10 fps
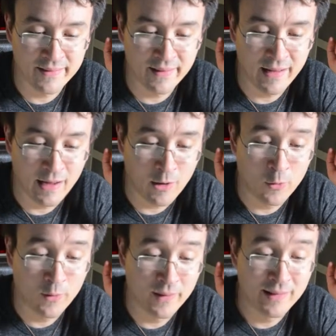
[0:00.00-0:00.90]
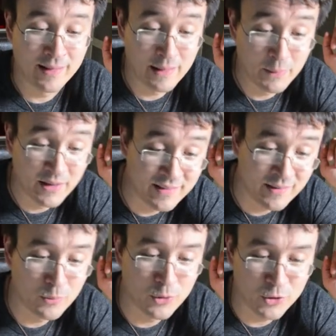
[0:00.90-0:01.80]
how a limit
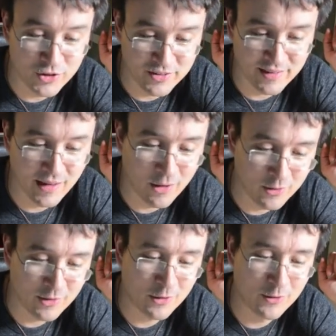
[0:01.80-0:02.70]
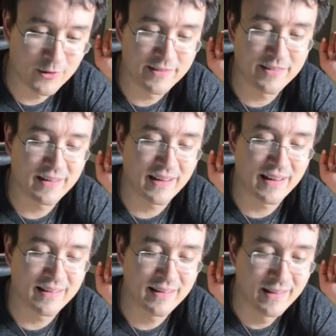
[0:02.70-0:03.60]
pushes down the current
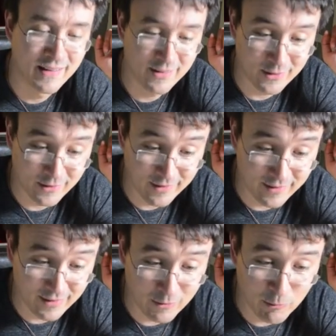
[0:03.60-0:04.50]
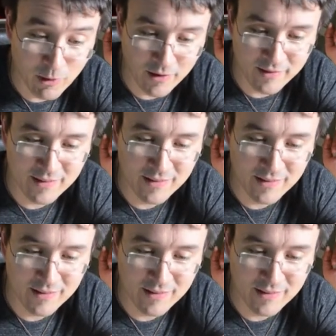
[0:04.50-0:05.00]
again. So this is even marked